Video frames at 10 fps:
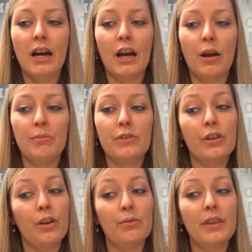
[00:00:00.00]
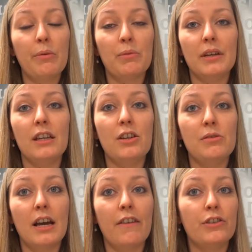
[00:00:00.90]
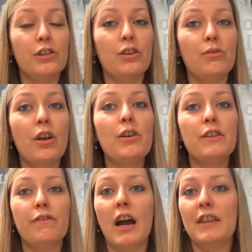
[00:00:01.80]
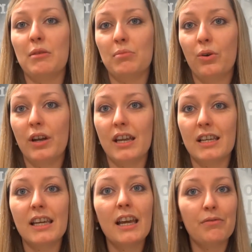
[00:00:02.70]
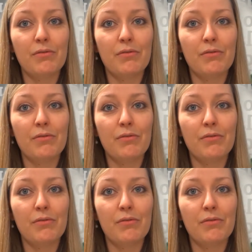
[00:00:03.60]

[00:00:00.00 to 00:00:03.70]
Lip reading: So that would mean you'd have to notify the employees in